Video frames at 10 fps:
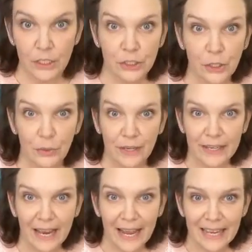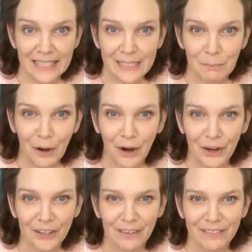So the next
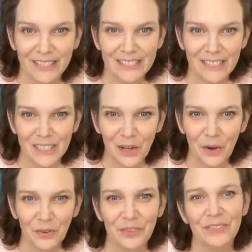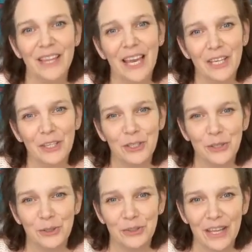part of this, thank
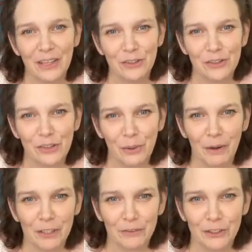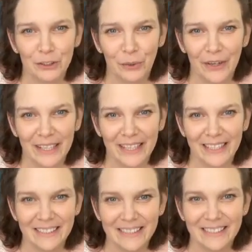you. Thank you so much for joining
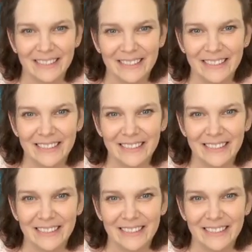us.